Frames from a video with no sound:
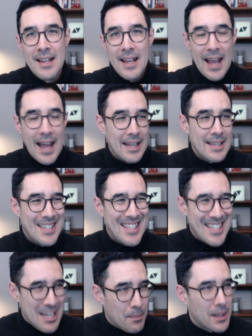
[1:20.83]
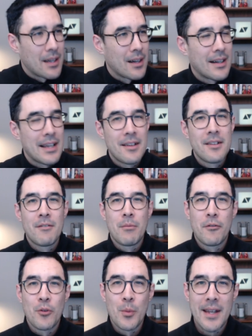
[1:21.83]
and CPI
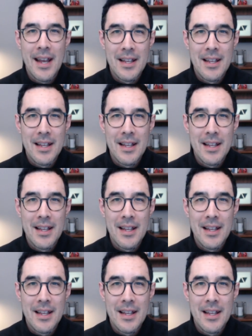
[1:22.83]
before we get